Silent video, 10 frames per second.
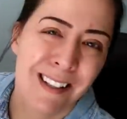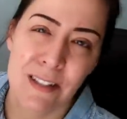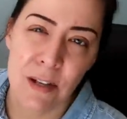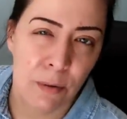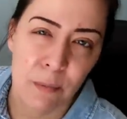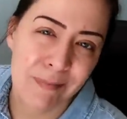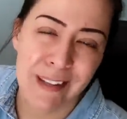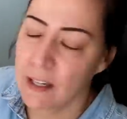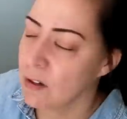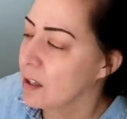So
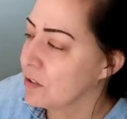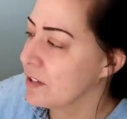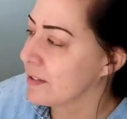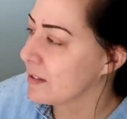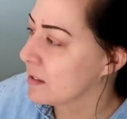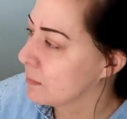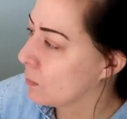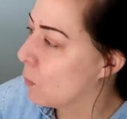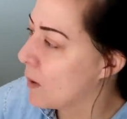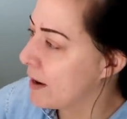it all just,
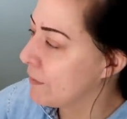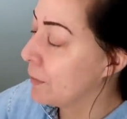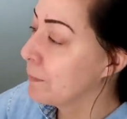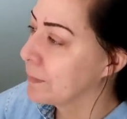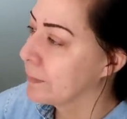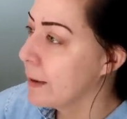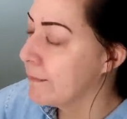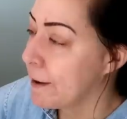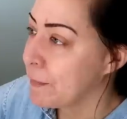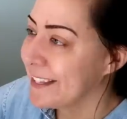whatever. I'm
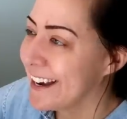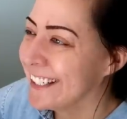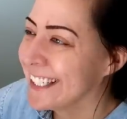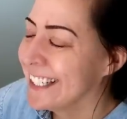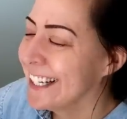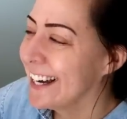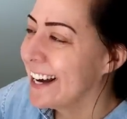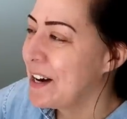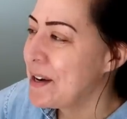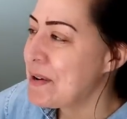fine with that.
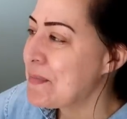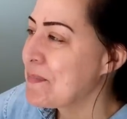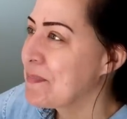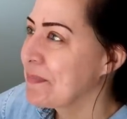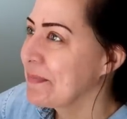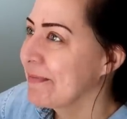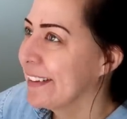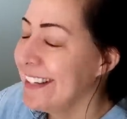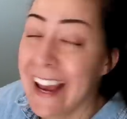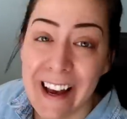Um,
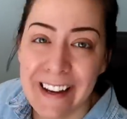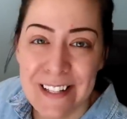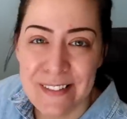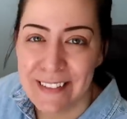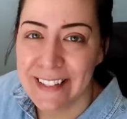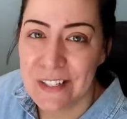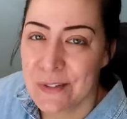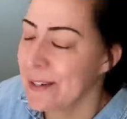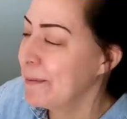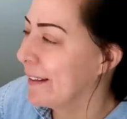yeah, he's really
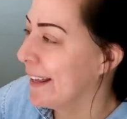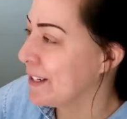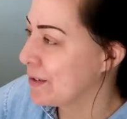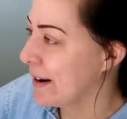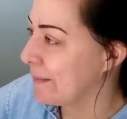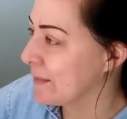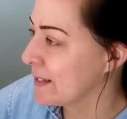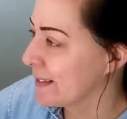enjoying playing drums.